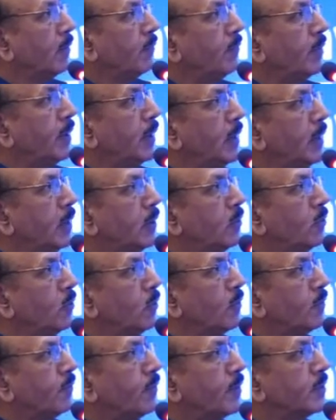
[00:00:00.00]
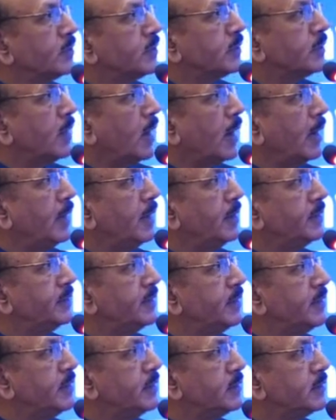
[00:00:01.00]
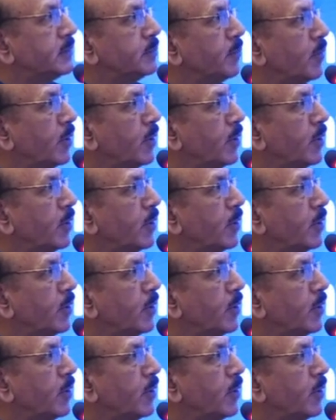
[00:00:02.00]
We need to look for eye disease,